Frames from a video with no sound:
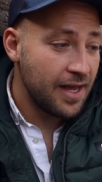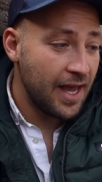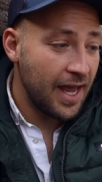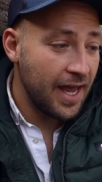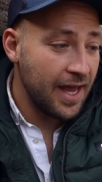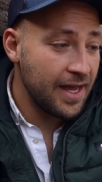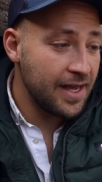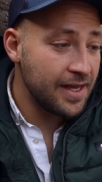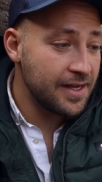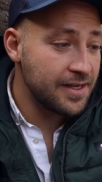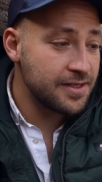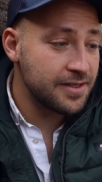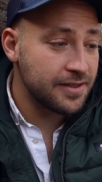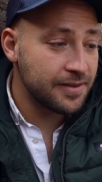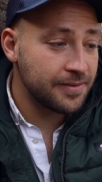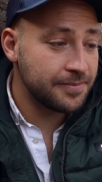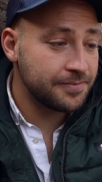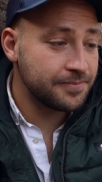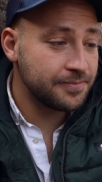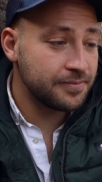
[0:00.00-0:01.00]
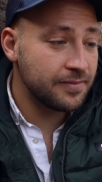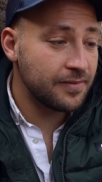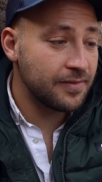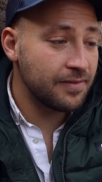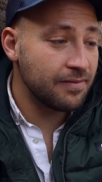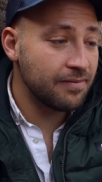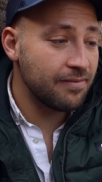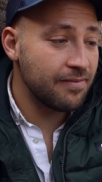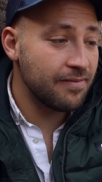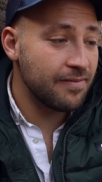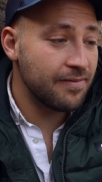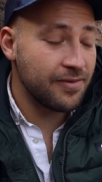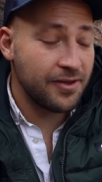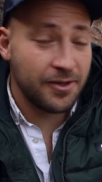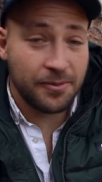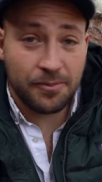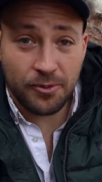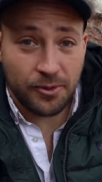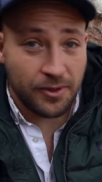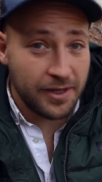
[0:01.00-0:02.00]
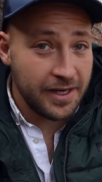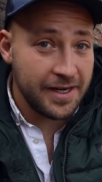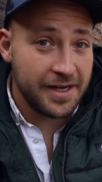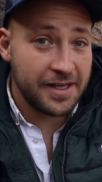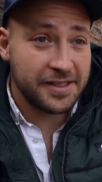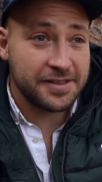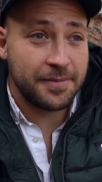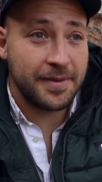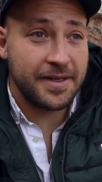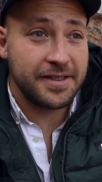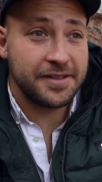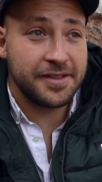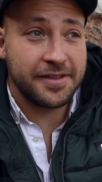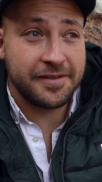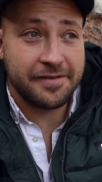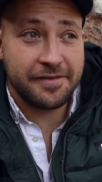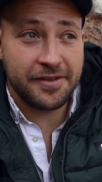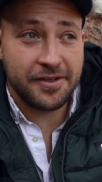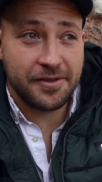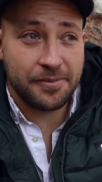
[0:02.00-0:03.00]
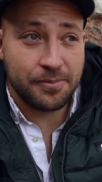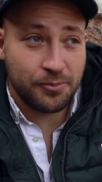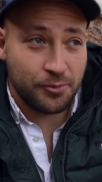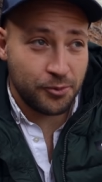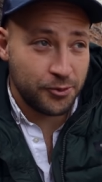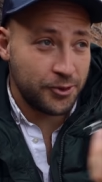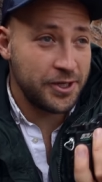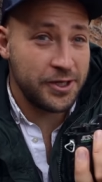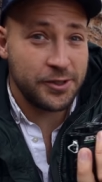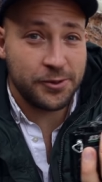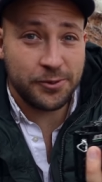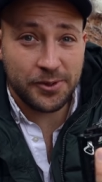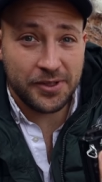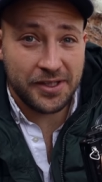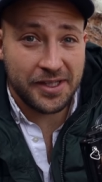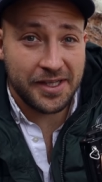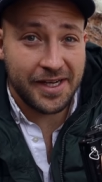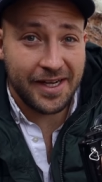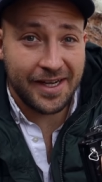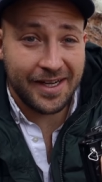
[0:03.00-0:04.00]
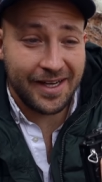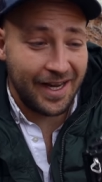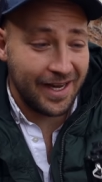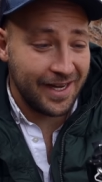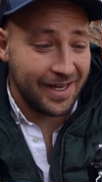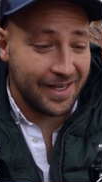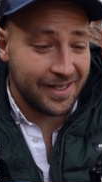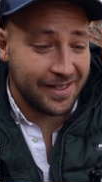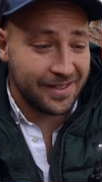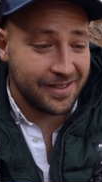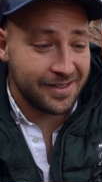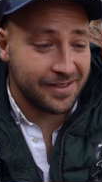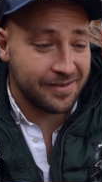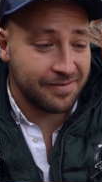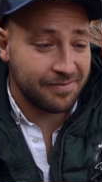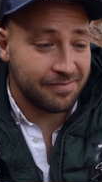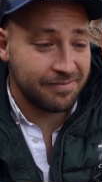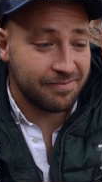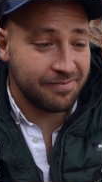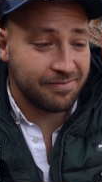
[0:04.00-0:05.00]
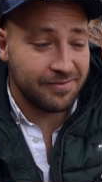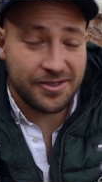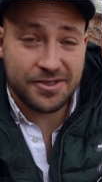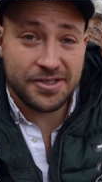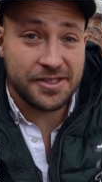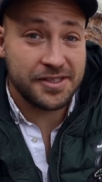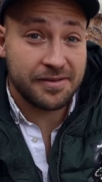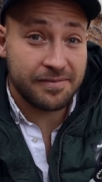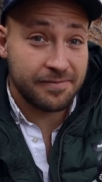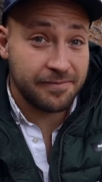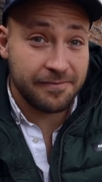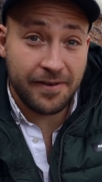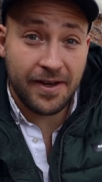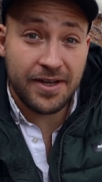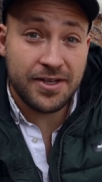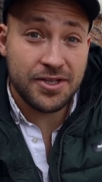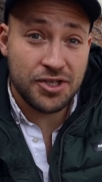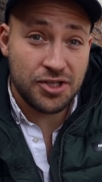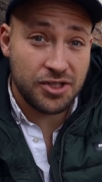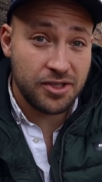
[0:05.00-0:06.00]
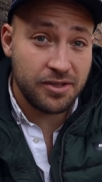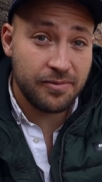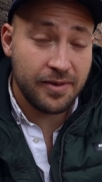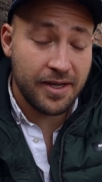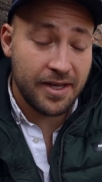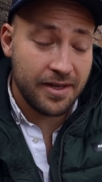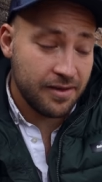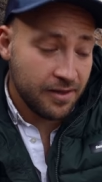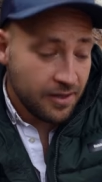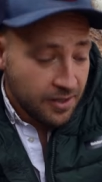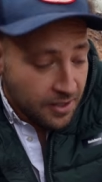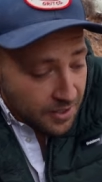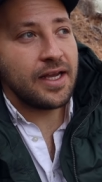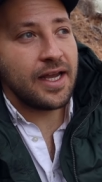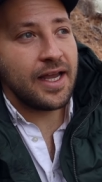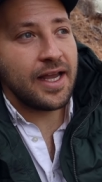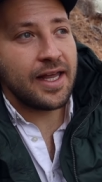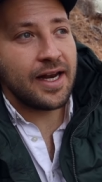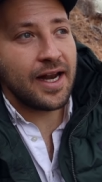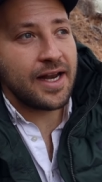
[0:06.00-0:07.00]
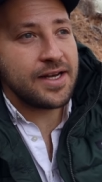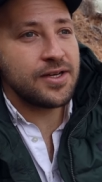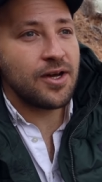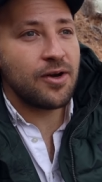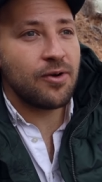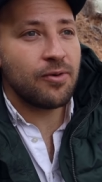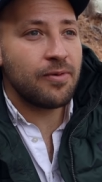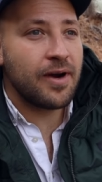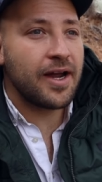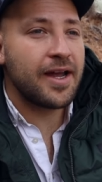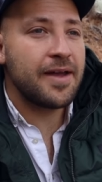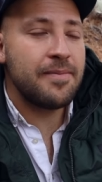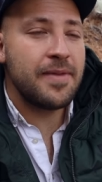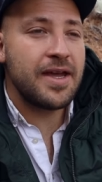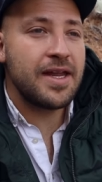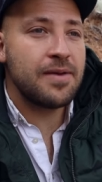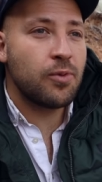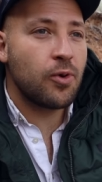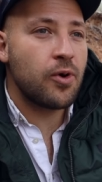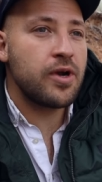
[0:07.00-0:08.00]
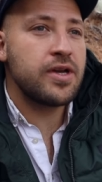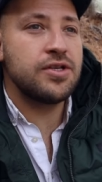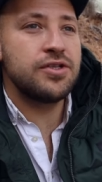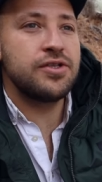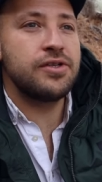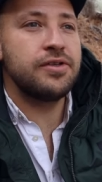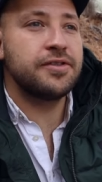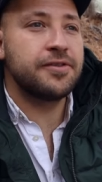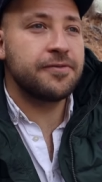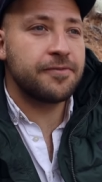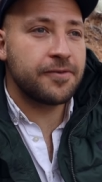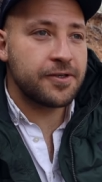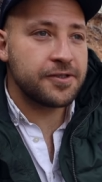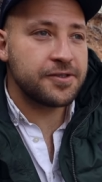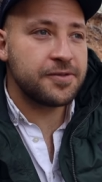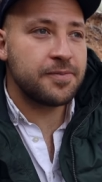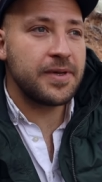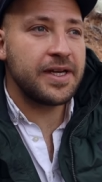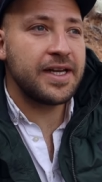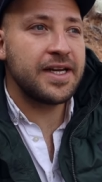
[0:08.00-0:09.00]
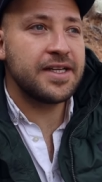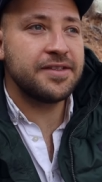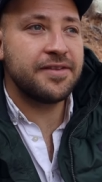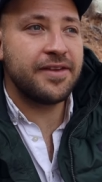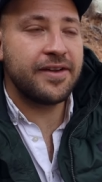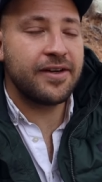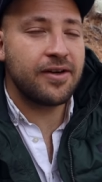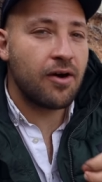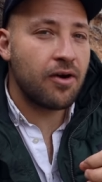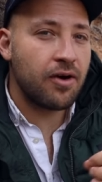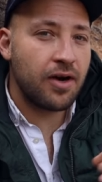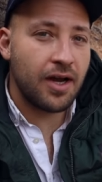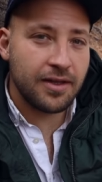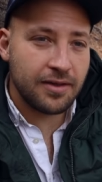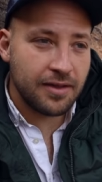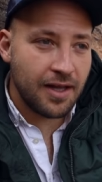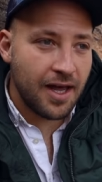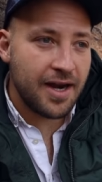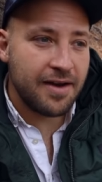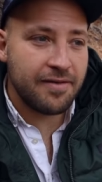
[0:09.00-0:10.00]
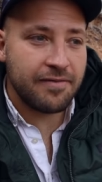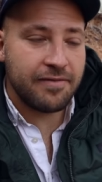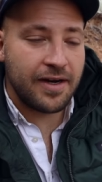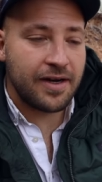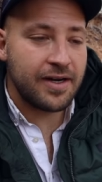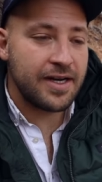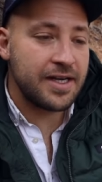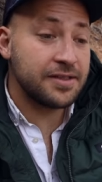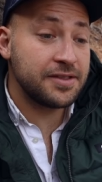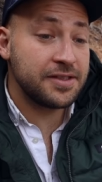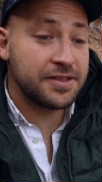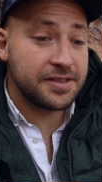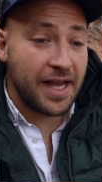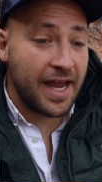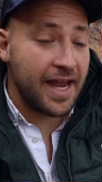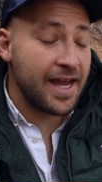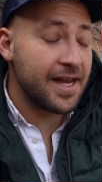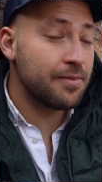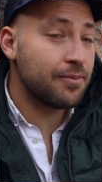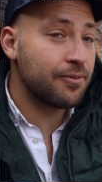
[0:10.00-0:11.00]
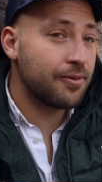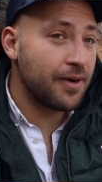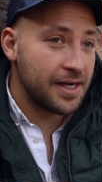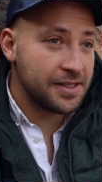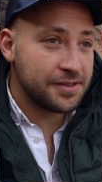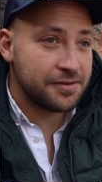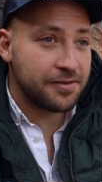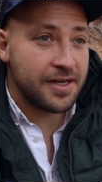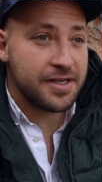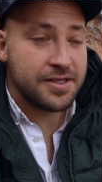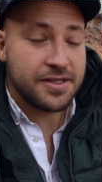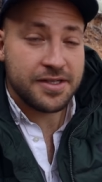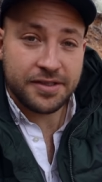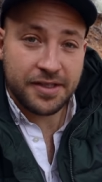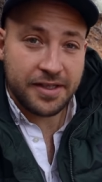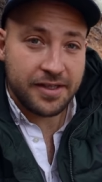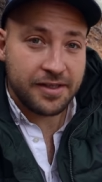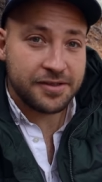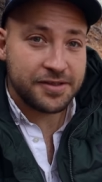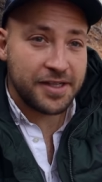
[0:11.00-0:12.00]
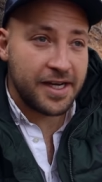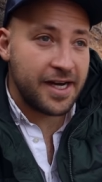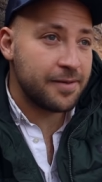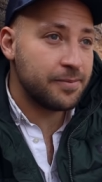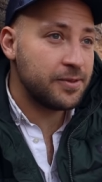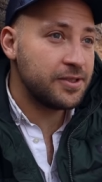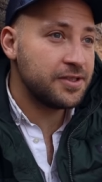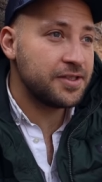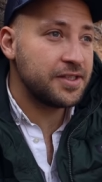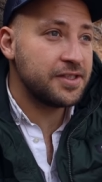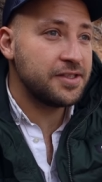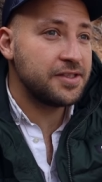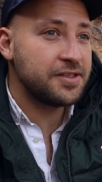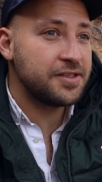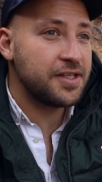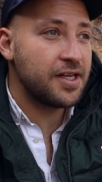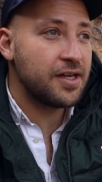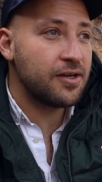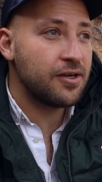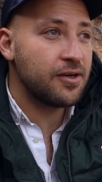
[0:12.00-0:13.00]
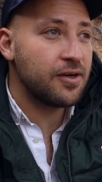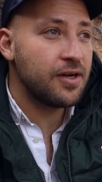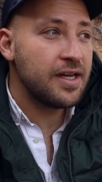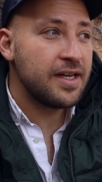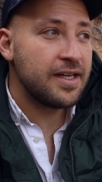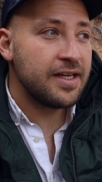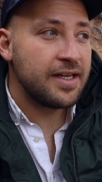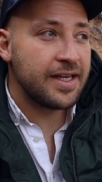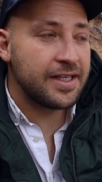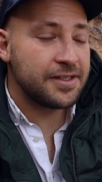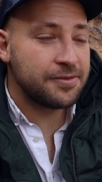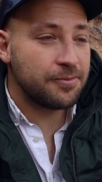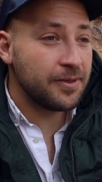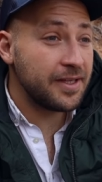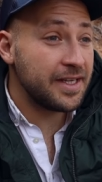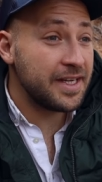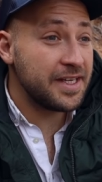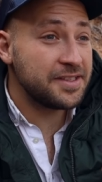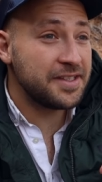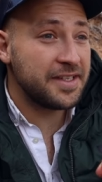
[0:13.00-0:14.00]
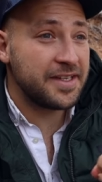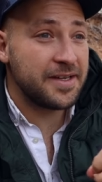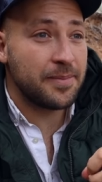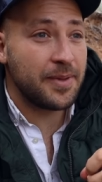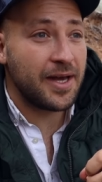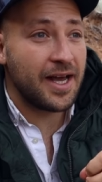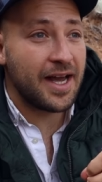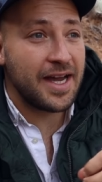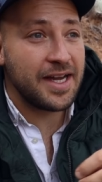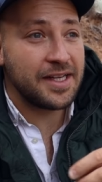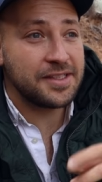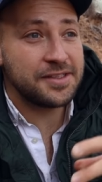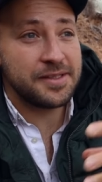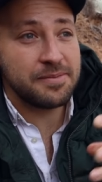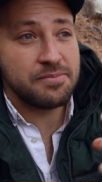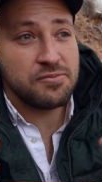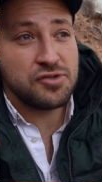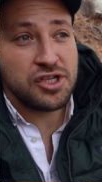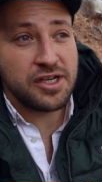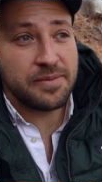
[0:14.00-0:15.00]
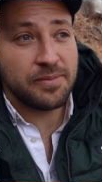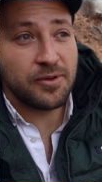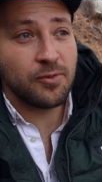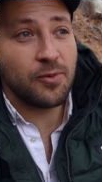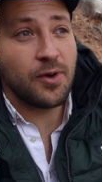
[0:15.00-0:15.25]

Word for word: And they're pretty inexpensive. They're pretty cool looking and they're just fun to shoot with. And I don't recommend point and shoots first because there are a lot of variances and price ranges in those cameras. And so it's really easy to buy some cheaper